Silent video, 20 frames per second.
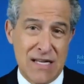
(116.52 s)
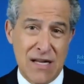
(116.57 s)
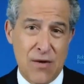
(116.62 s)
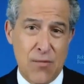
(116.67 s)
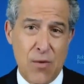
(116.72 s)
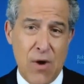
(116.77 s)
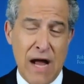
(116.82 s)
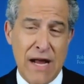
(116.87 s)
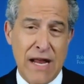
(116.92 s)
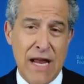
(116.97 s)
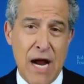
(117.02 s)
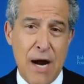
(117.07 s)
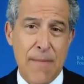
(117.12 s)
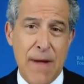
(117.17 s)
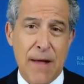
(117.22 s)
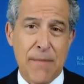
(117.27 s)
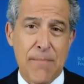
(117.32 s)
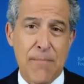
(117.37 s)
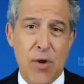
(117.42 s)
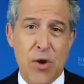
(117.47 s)
what I care
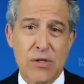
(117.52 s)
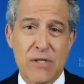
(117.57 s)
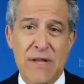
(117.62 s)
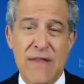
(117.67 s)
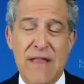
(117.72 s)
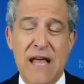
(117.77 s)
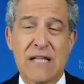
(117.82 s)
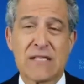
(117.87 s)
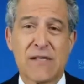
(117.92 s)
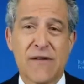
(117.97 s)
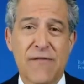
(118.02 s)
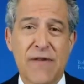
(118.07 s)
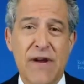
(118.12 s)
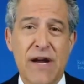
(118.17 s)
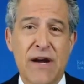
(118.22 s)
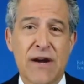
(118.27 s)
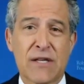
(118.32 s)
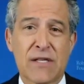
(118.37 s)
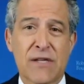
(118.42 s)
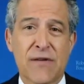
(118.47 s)
about most, and that's
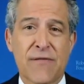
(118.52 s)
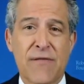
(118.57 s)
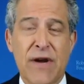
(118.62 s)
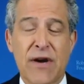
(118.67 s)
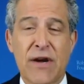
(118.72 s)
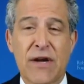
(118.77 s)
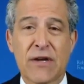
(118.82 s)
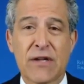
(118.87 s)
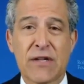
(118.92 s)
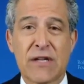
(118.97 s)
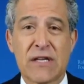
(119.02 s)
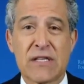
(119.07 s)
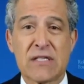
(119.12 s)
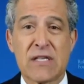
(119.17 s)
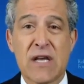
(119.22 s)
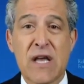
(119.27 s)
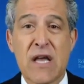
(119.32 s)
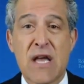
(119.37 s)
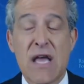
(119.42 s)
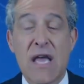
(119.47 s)
severe severe illness.
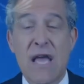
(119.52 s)
Well, you